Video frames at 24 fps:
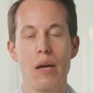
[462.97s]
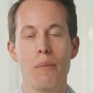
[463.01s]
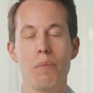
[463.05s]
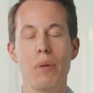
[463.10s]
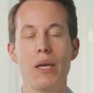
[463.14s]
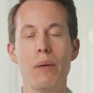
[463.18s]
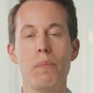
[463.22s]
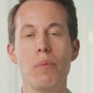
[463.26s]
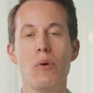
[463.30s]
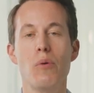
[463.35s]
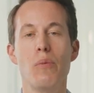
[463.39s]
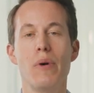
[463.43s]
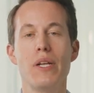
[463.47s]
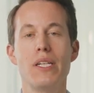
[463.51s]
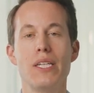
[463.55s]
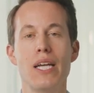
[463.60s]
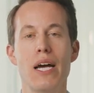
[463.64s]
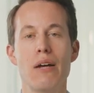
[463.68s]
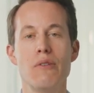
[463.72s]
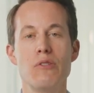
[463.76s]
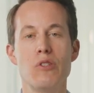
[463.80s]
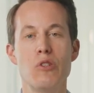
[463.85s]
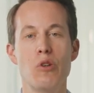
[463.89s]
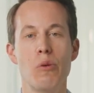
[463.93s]
People with
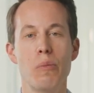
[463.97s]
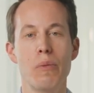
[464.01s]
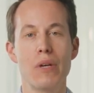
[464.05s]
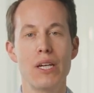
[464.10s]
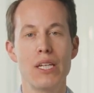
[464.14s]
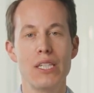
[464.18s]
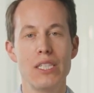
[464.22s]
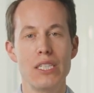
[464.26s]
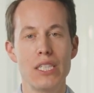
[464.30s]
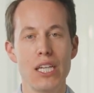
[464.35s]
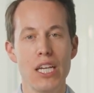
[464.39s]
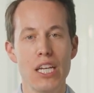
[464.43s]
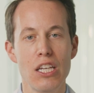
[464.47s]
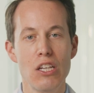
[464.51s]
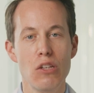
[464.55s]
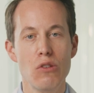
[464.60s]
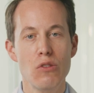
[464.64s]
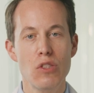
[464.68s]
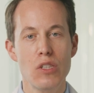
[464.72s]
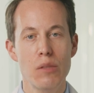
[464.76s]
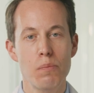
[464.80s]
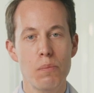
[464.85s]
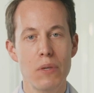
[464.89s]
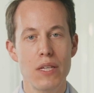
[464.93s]
Down syndrome
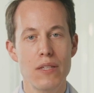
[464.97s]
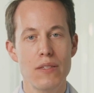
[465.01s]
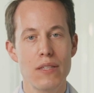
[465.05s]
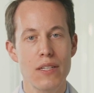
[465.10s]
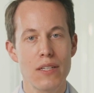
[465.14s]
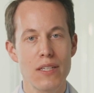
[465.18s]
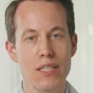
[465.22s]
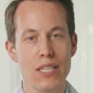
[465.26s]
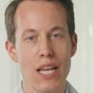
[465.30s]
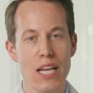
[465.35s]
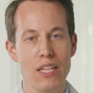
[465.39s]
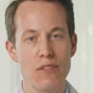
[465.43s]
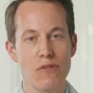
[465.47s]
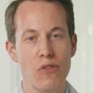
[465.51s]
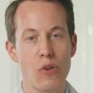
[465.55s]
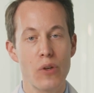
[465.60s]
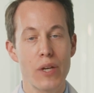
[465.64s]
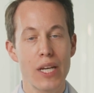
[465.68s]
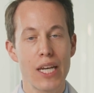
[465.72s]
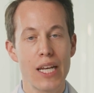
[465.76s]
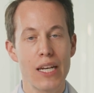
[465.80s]
continue to be successful